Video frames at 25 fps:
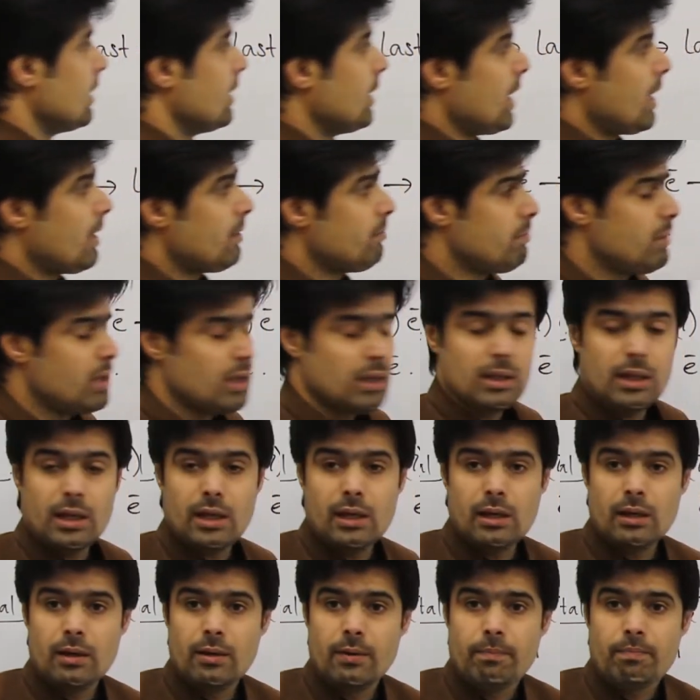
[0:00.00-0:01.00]

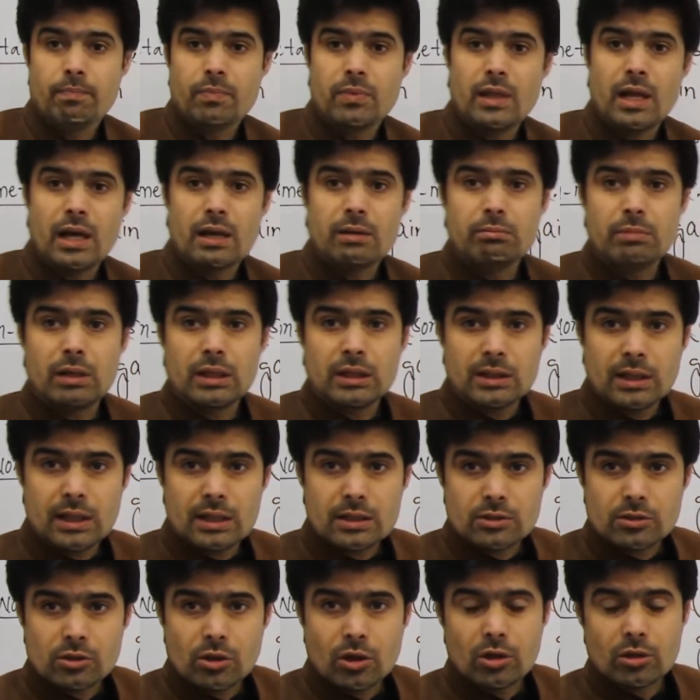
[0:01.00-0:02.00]

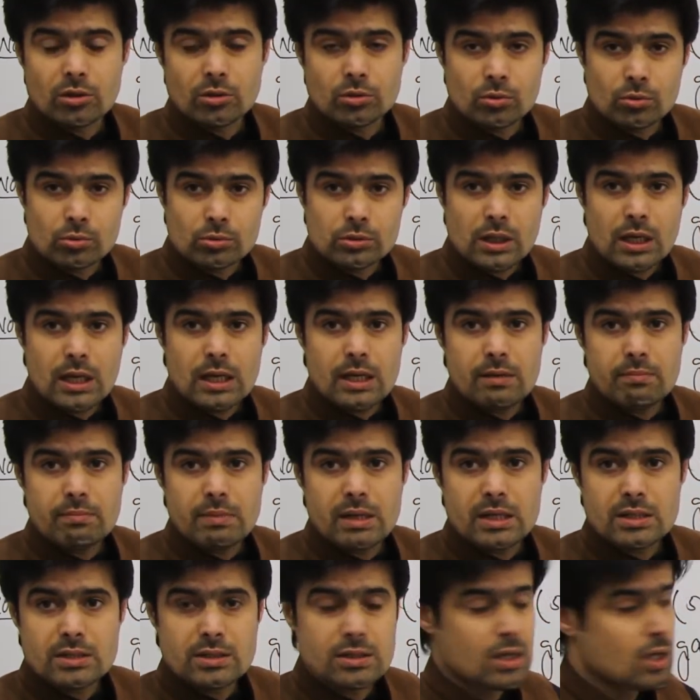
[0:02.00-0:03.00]
non-metals are those
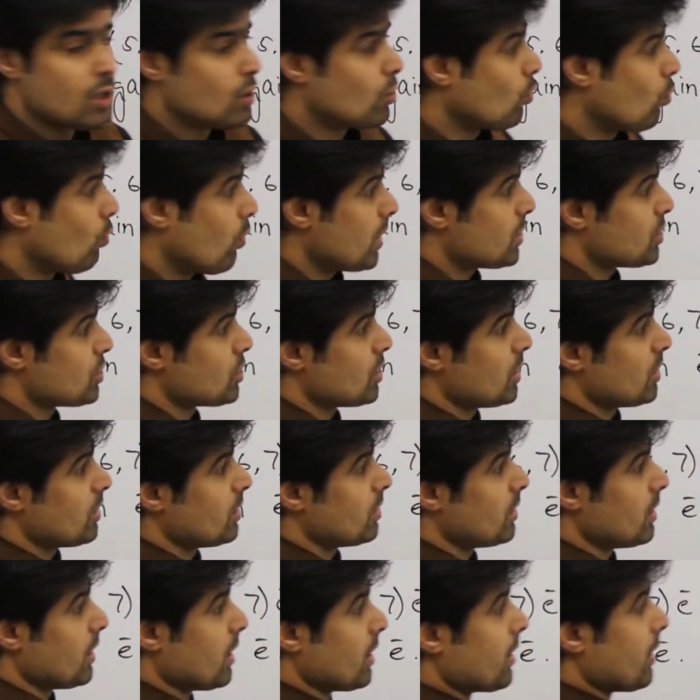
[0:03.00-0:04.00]
elements which
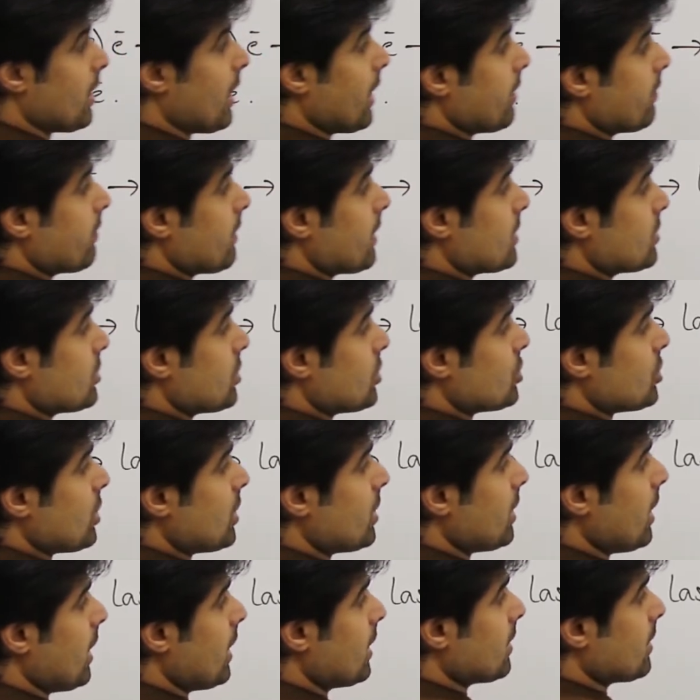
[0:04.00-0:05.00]
their
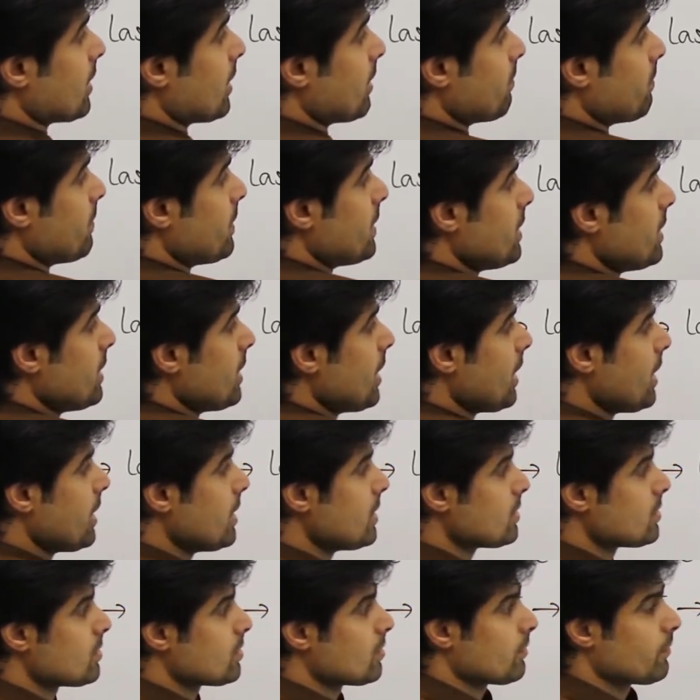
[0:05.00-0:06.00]
ionization enthalpy
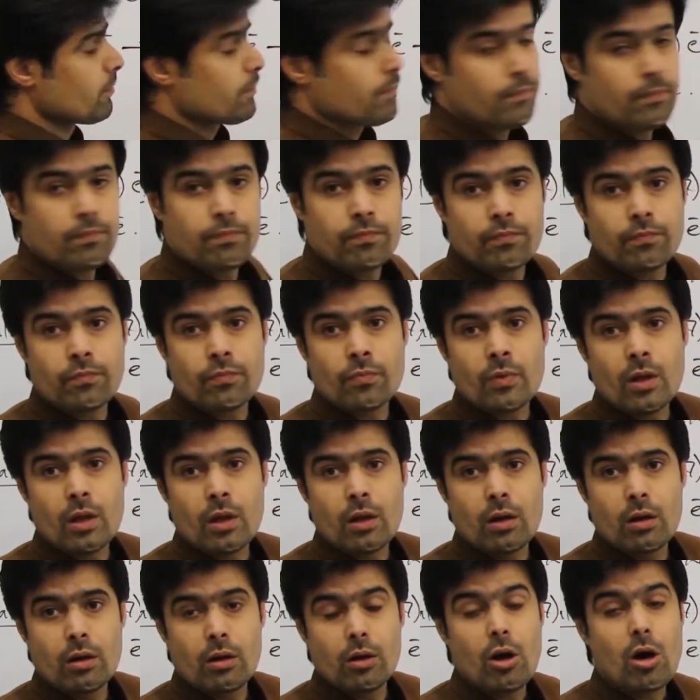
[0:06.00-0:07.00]
is
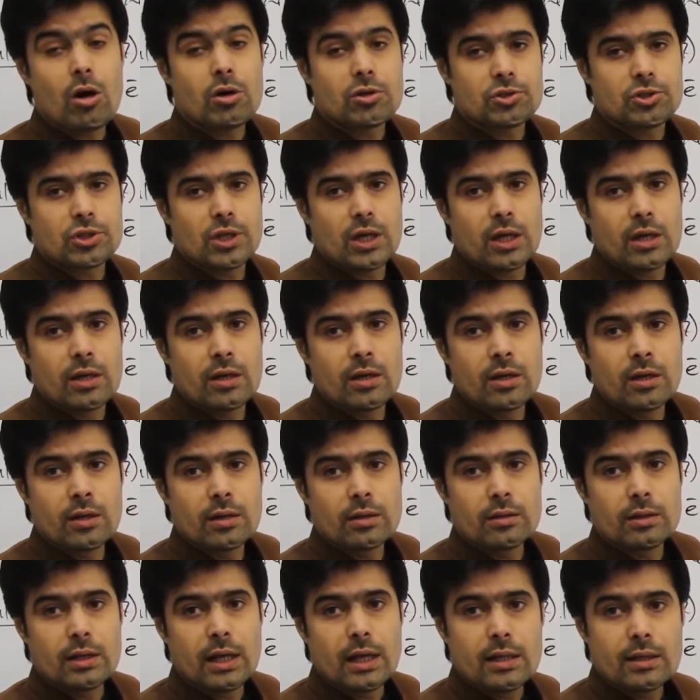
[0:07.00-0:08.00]
larger
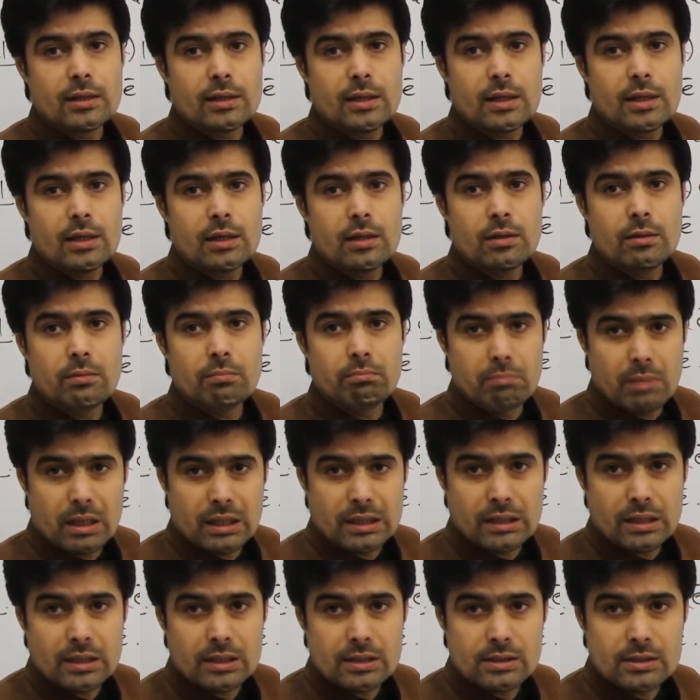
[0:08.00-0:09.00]
than the
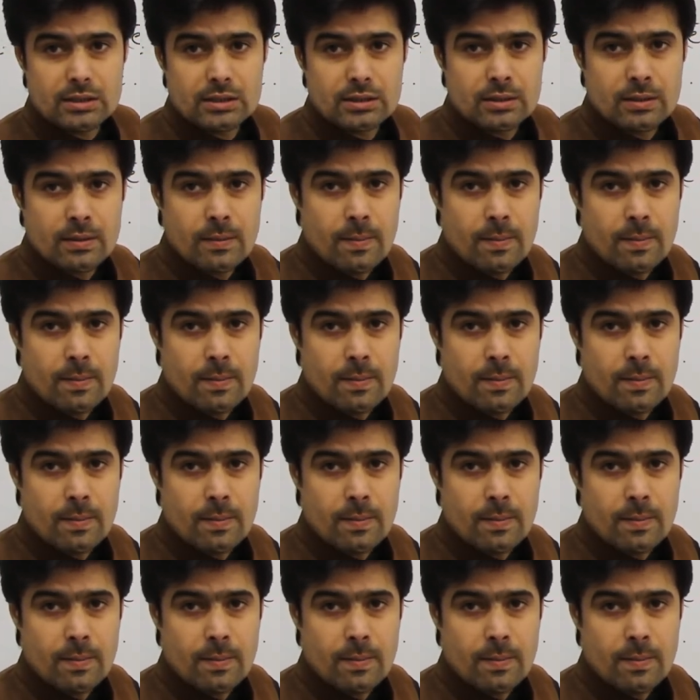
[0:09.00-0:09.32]
metals.